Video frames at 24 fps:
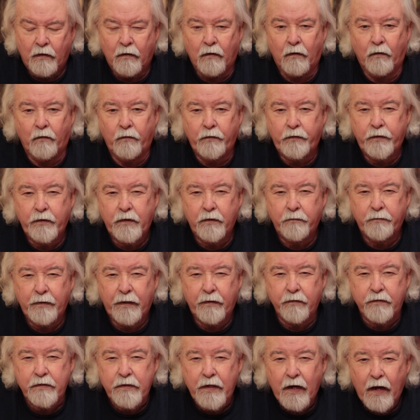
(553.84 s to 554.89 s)
only
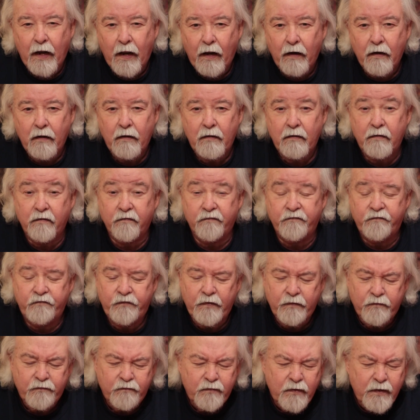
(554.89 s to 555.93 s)
about 10 to
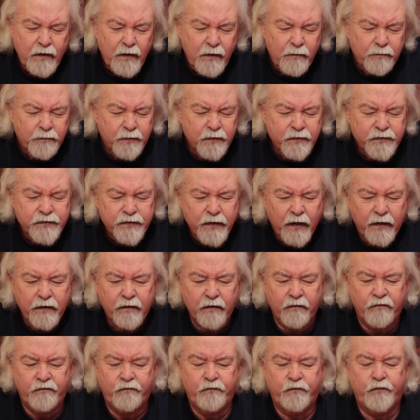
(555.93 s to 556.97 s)

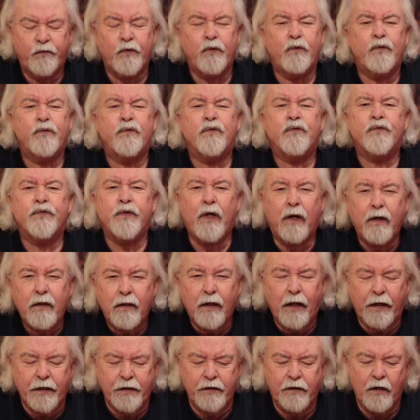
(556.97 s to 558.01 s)
15% of full
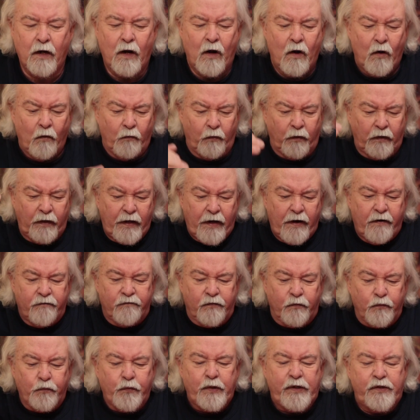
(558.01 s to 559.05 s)
sunlight will
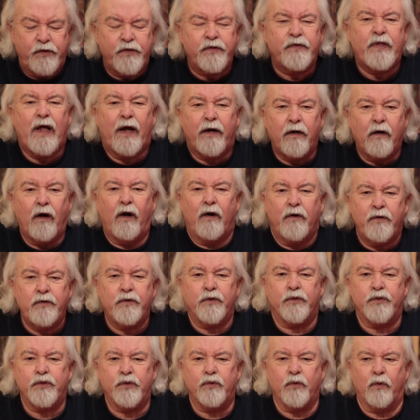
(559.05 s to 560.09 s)
ever reach that
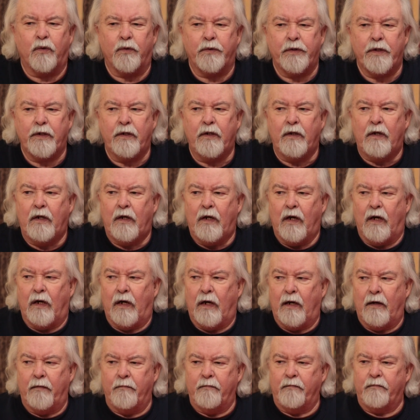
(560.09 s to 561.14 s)
understory.
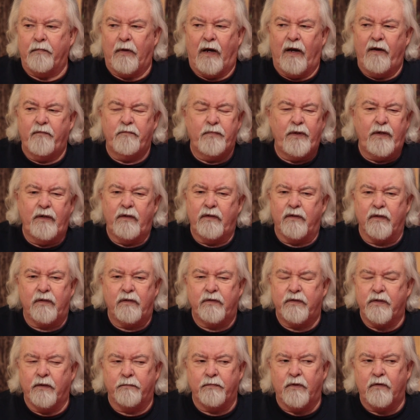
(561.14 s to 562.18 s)
I've been into
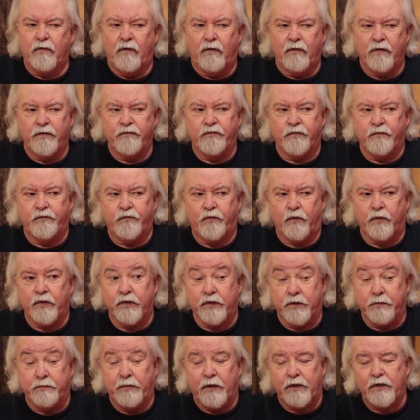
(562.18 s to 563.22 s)
some conifer
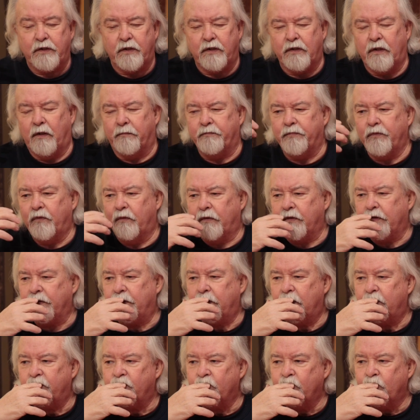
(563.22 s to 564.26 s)
forests, especially up
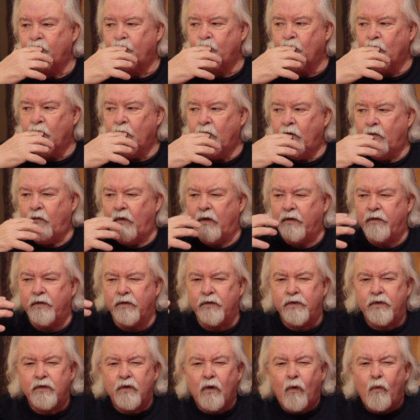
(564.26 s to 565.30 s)
north, where they're
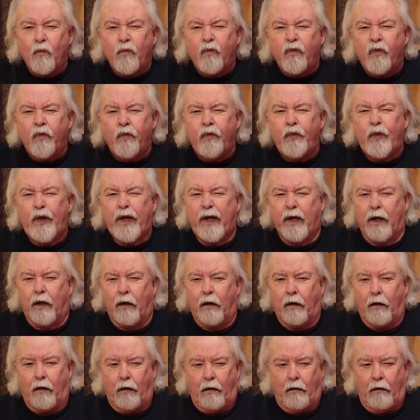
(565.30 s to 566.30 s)
so thick.